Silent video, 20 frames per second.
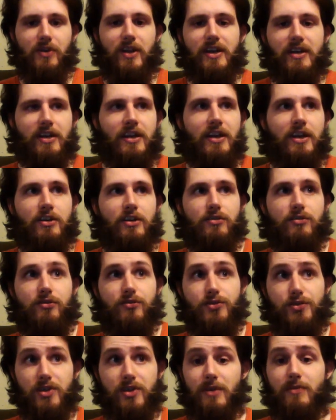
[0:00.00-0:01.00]
Like,
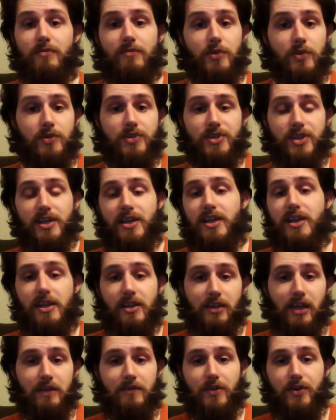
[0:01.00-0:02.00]
dream lucidity
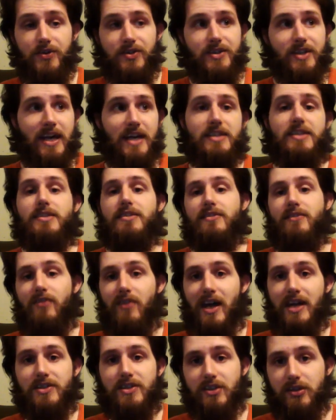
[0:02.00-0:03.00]
levels, that's
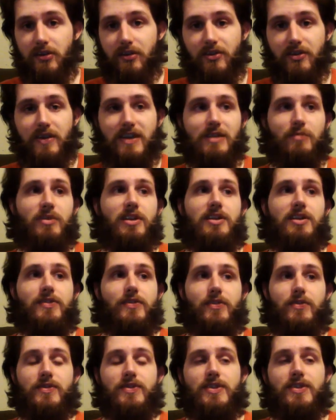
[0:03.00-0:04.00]
a good thing, because
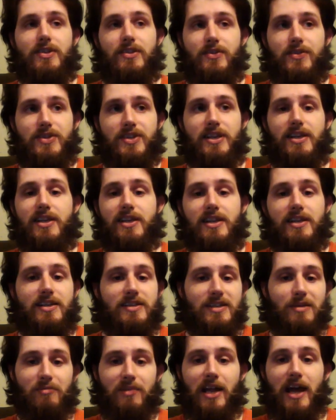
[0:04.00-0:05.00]
lucidity
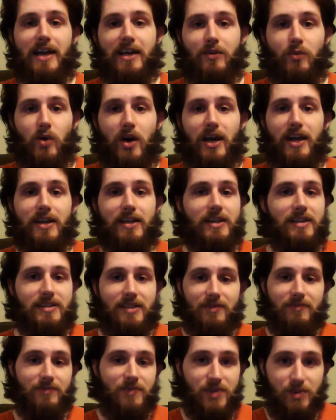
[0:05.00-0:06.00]
isn't black and white, it's
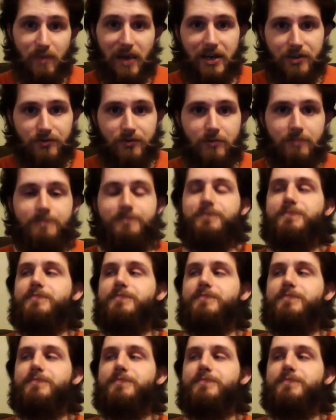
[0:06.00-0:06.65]
a spectrum.